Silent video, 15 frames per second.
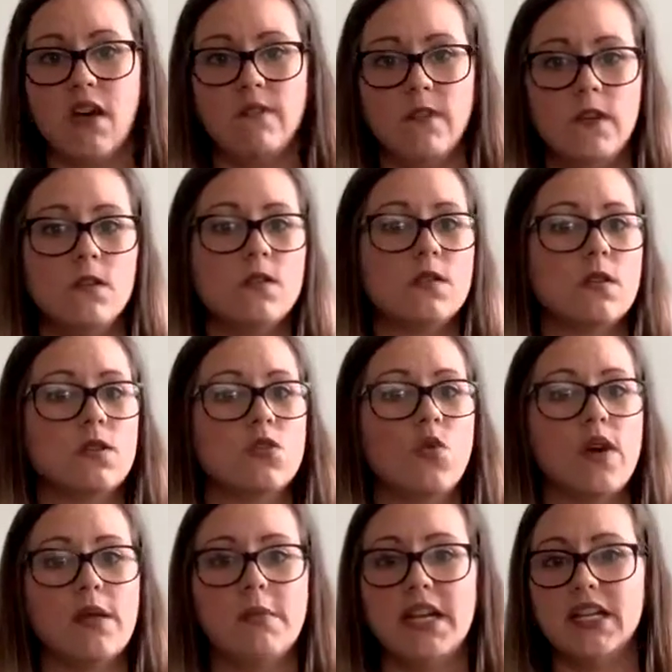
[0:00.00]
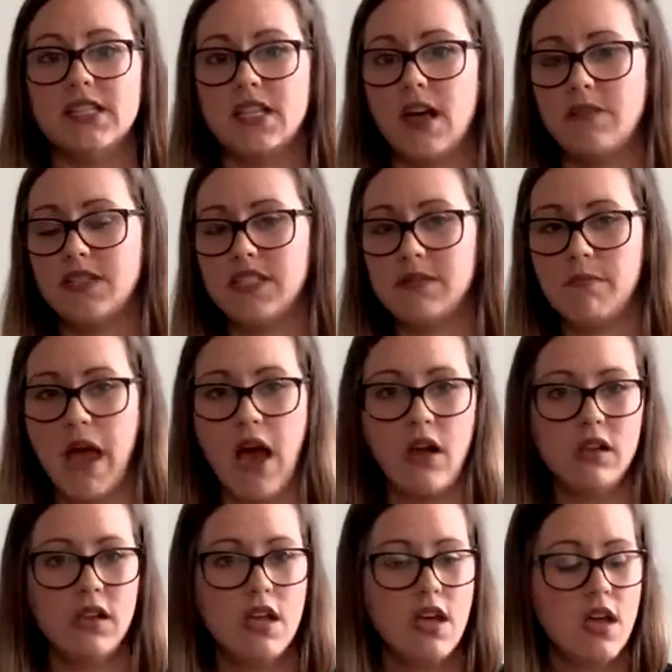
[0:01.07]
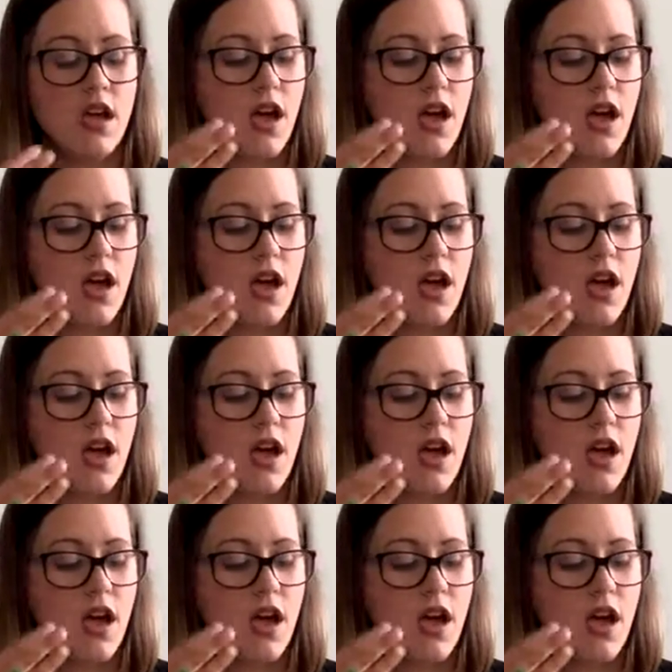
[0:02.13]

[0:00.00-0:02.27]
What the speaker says: of use or 20 minutes of smell.